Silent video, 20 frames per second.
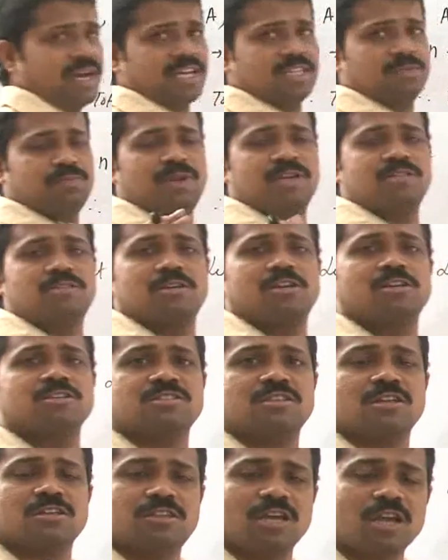expression
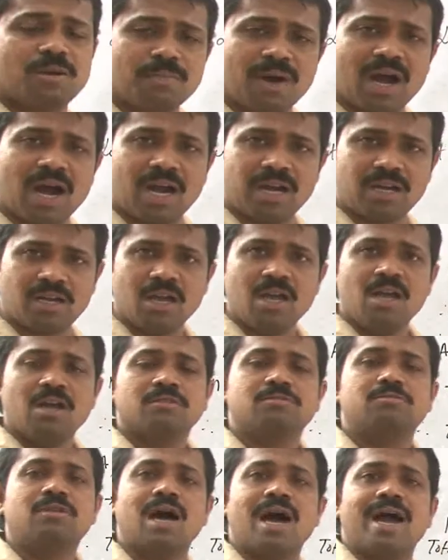is nothing
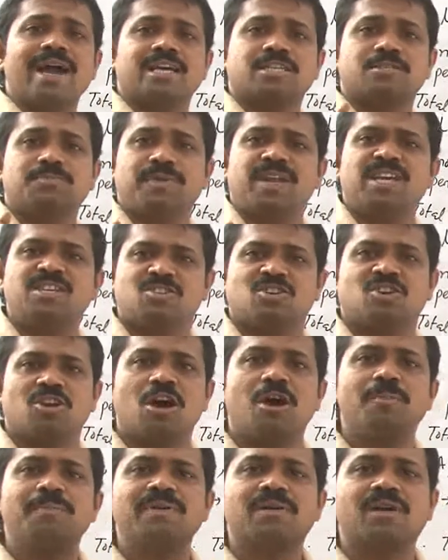but the expression
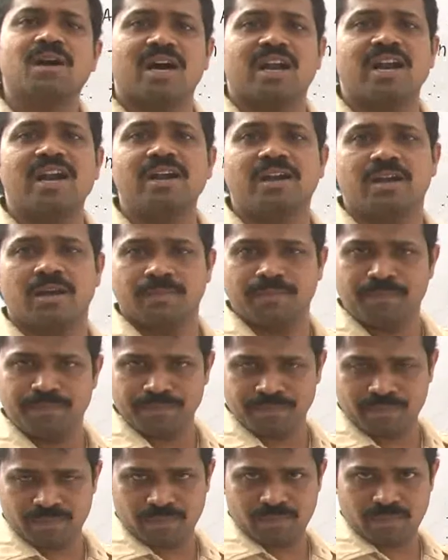of current.
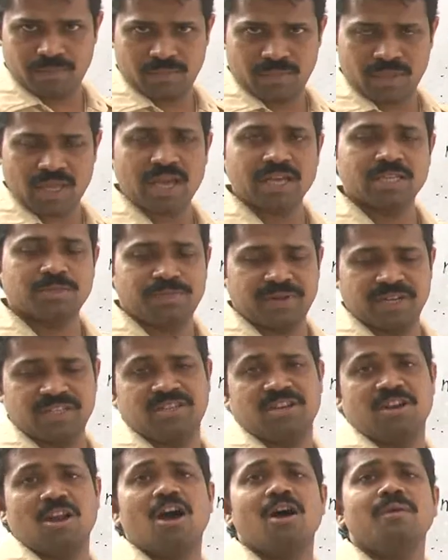The
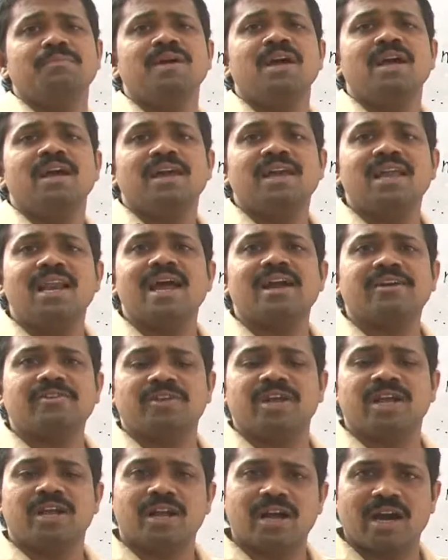expression of
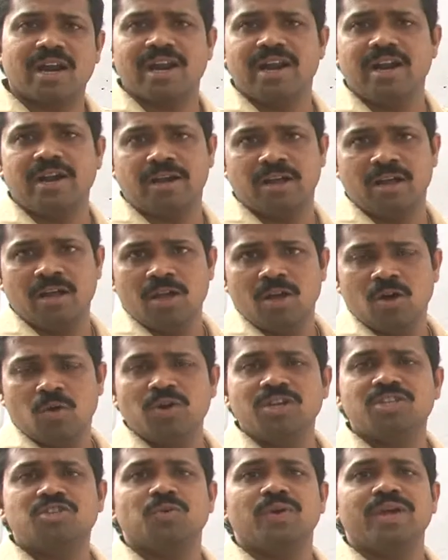electric current,
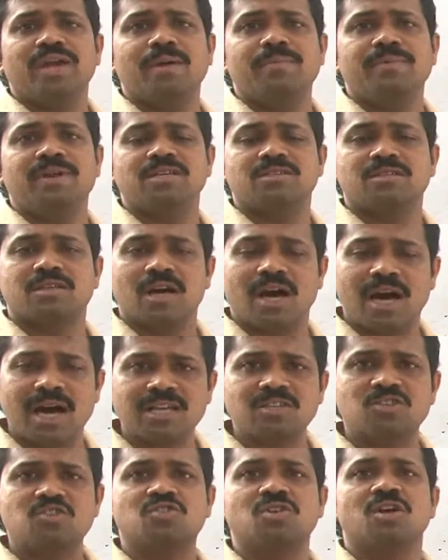which we have
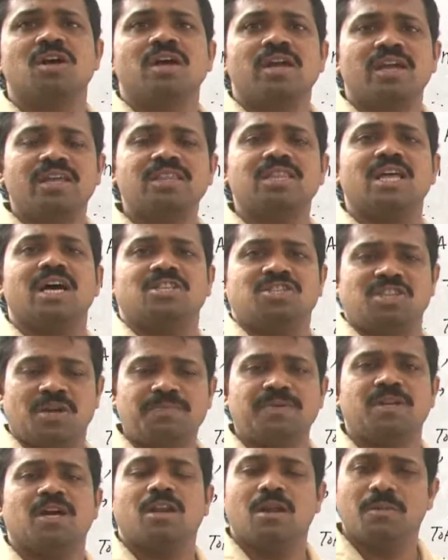discussed in the
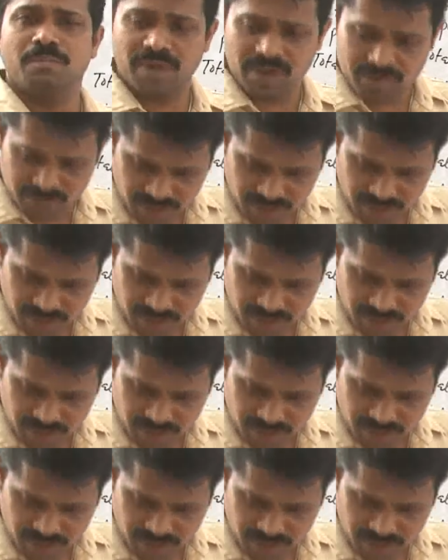chapter number